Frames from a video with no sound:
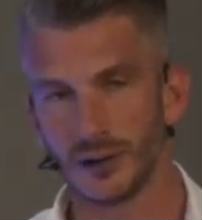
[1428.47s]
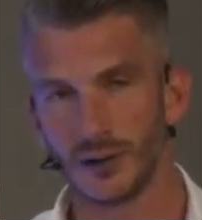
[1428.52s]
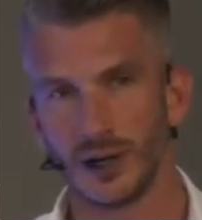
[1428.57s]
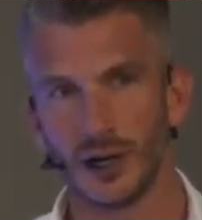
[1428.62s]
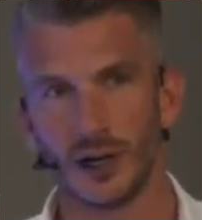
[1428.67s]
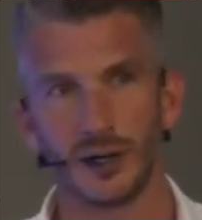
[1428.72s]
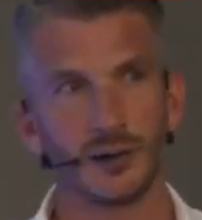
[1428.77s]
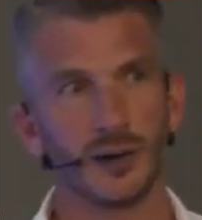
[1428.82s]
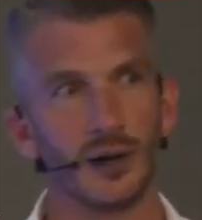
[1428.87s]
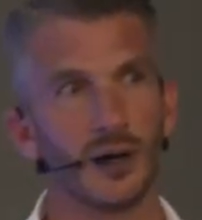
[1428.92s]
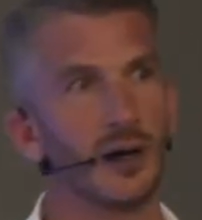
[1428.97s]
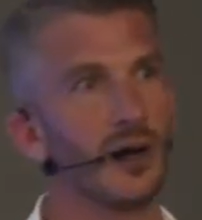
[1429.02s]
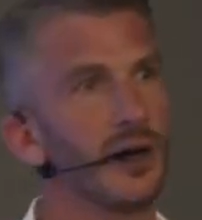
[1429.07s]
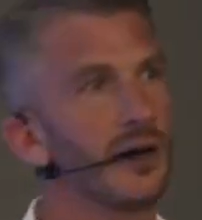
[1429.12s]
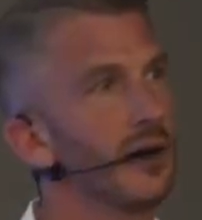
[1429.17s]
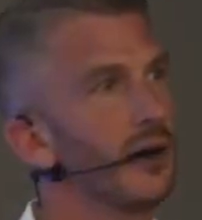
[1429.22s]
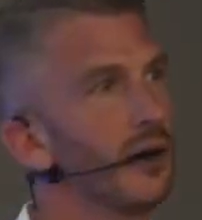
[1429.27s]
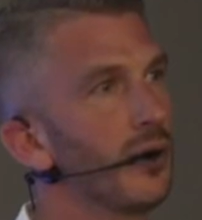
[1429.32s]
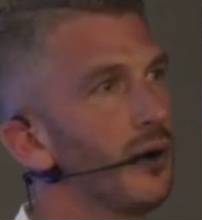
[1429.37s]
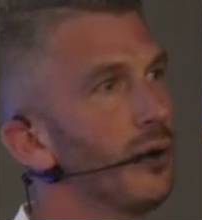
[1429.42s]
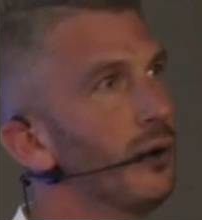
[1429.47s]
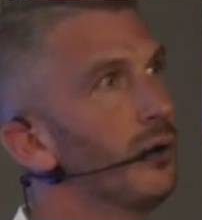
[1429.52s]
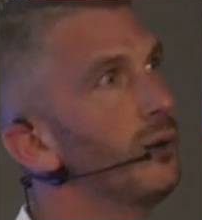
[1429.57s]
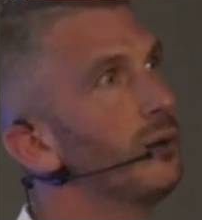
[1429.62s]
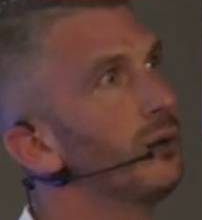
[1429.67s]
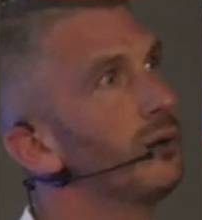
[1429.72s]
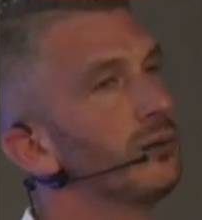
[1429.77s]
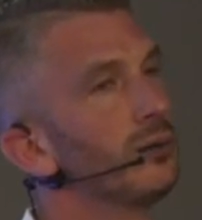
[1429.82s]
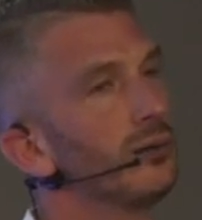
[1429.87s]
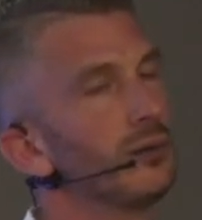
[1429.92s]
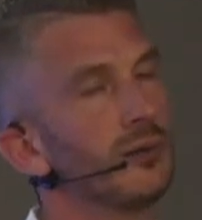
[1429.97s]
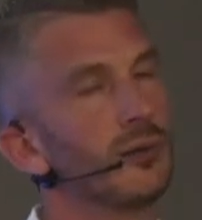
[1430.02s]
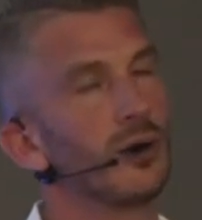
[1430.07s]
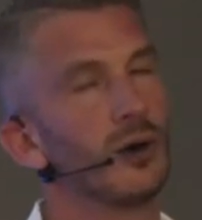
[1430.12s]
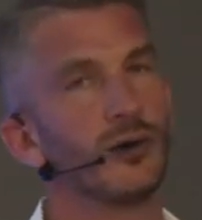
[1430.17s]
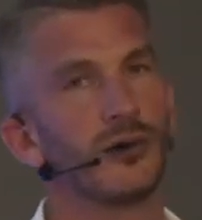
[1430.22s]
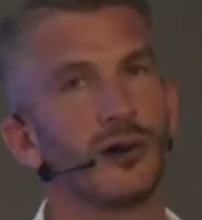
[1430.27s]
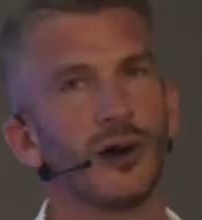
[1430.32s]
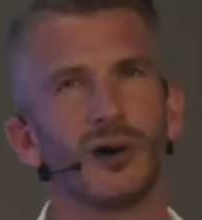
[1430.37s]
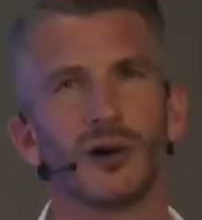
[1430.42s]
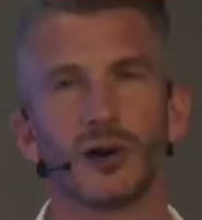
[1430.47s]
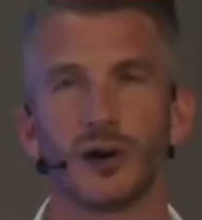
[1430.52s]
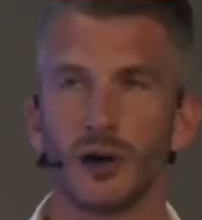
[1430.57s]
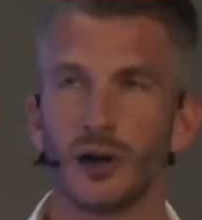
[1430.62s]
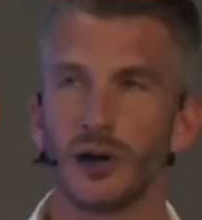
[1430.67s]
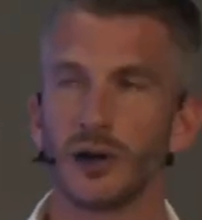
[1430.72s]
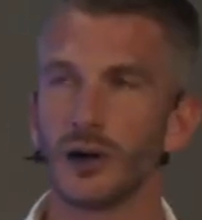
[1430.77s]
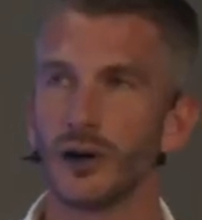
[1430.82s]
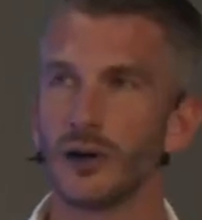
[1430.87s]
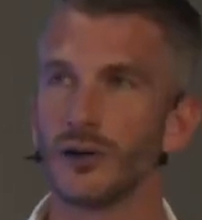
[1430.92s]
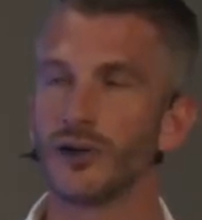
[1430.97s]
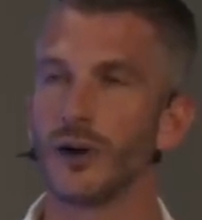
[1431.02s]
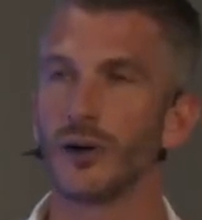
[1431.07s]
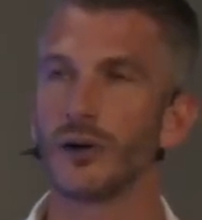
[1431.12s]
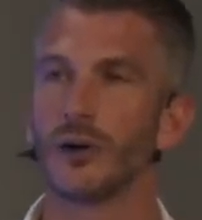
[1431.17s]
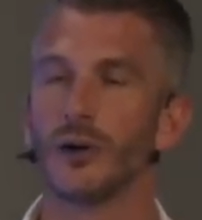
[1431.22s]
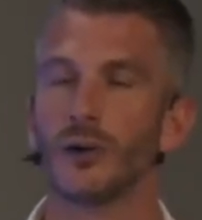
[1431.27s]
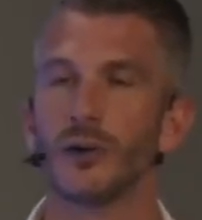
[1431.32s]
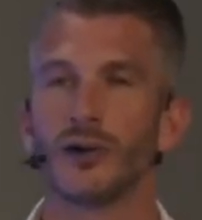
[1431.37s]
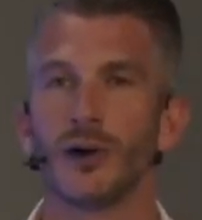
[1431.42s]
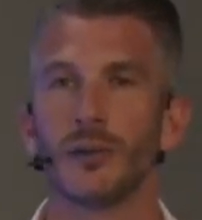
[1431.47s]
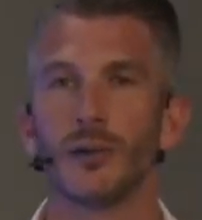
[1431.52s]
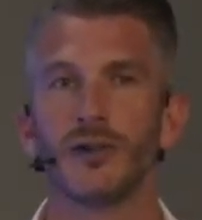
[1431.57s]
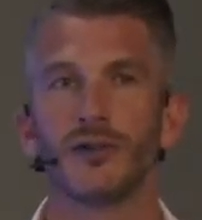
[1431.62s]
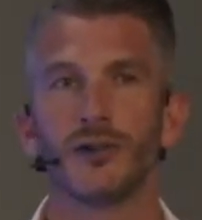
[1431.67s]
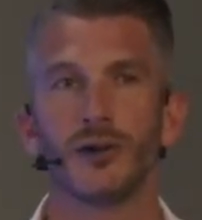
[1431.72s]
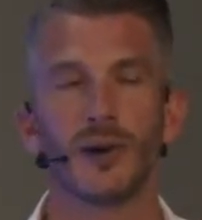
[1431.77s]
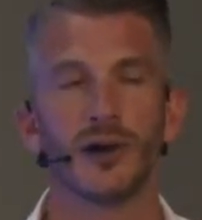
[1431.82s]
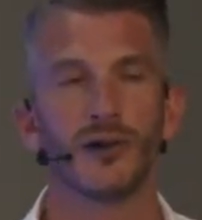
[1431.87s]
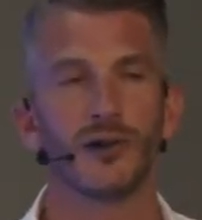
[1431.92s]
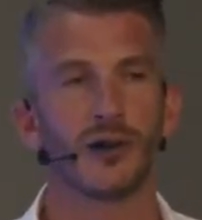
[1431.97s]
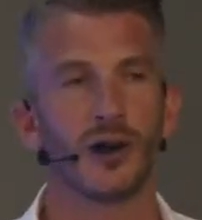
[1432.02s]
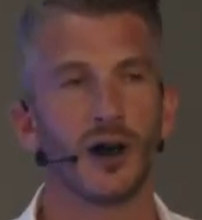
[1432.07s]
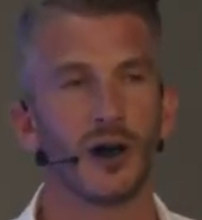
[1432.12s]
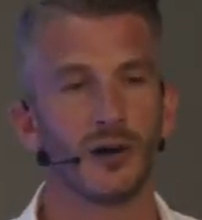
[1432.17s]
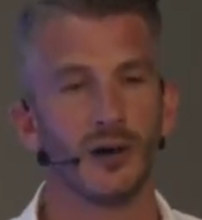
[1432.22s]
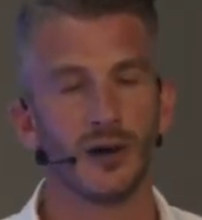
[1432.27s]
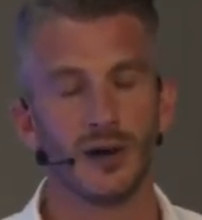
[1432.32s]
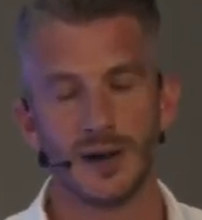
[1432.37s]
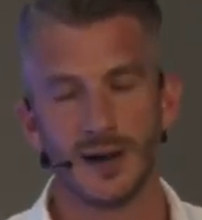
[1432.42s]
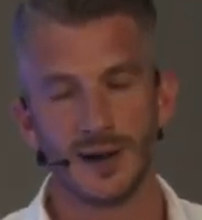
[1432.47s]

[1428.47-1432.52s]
Now, I did a cool consult call with someone a few months ago.